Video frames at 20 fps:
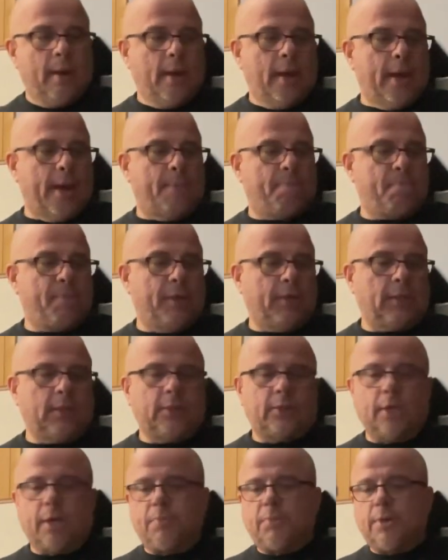I picked
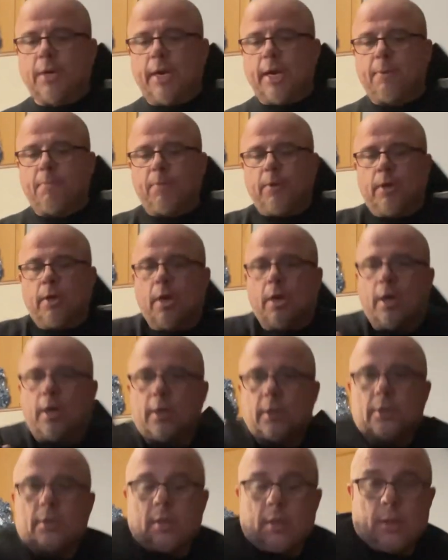this up today
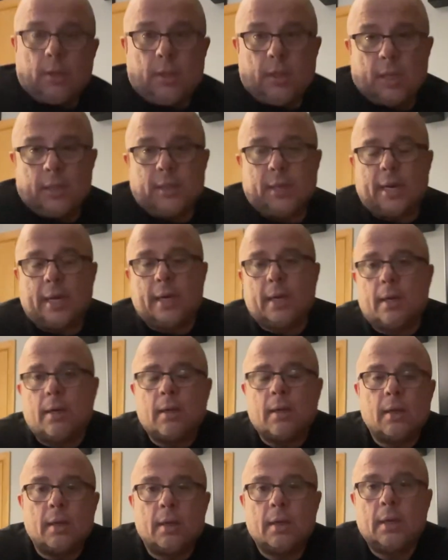because the
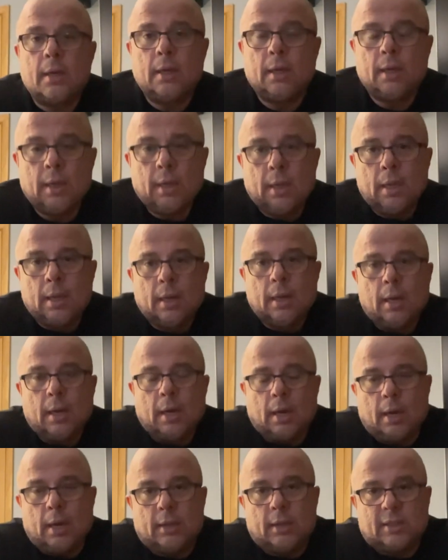Denon
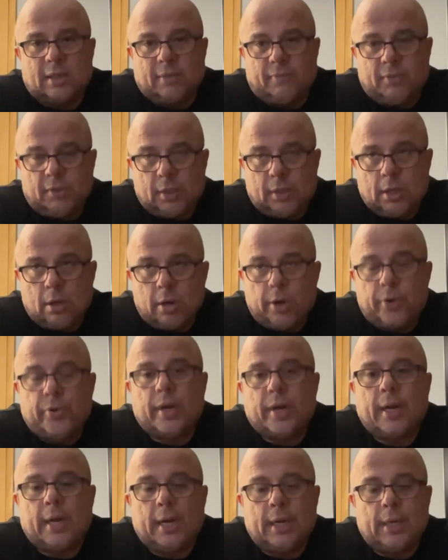
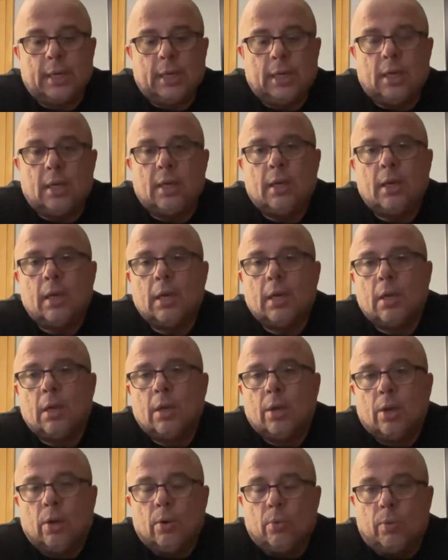1700 NE,
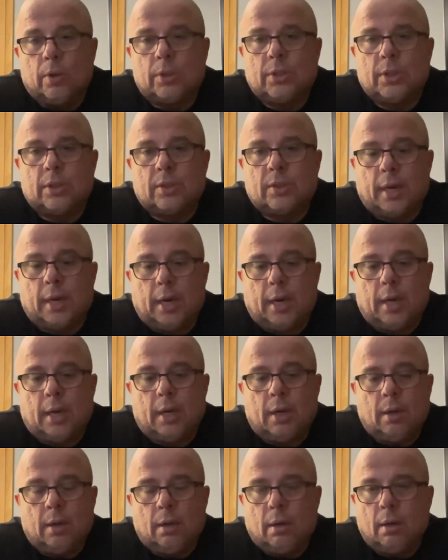which is
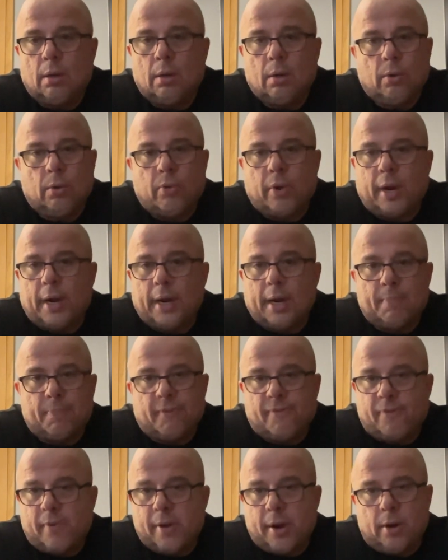a great
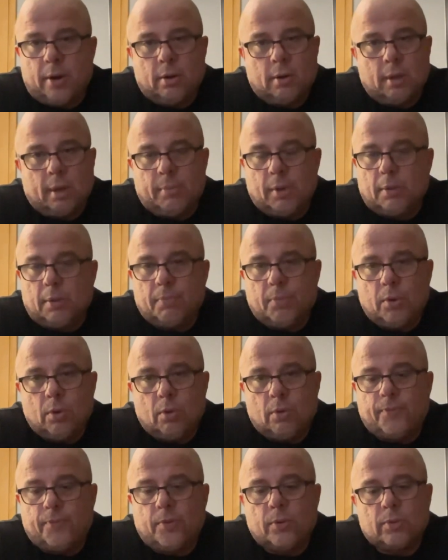amplifier, I mean
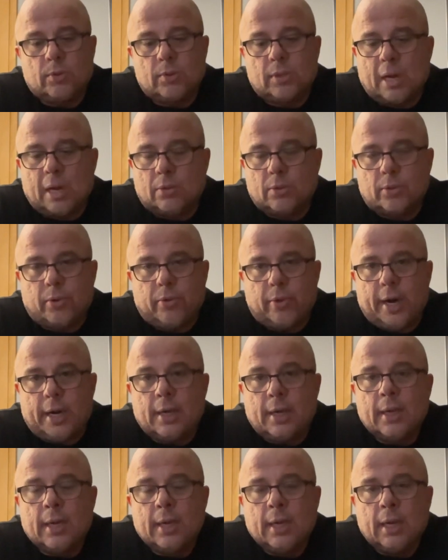beautiful, sounds great,
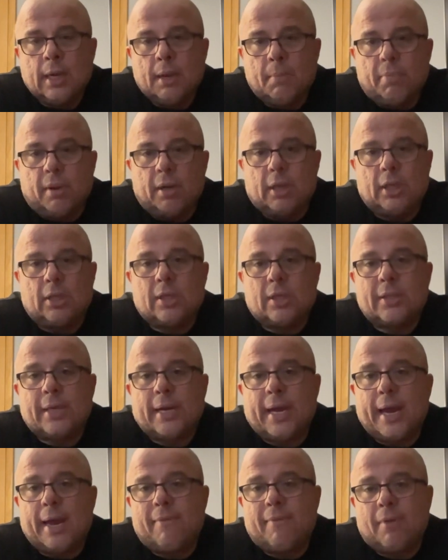but it doesn't
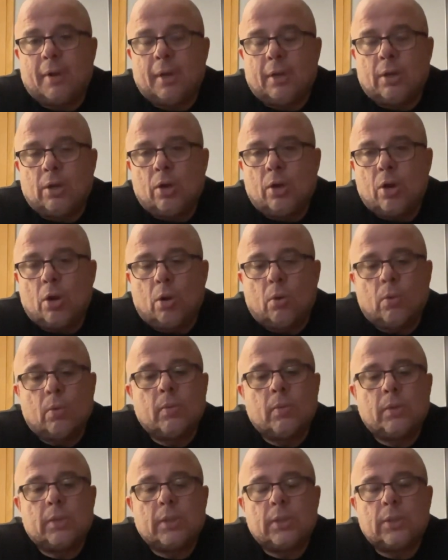have no
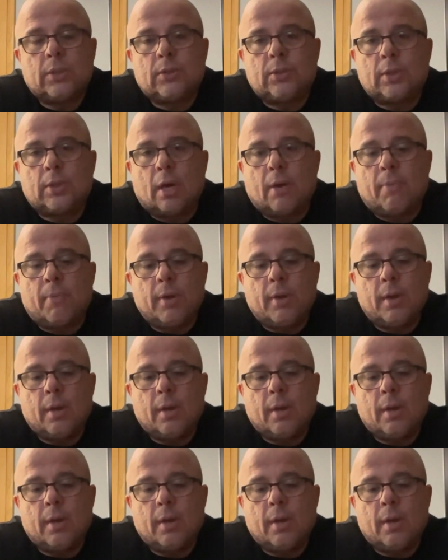sub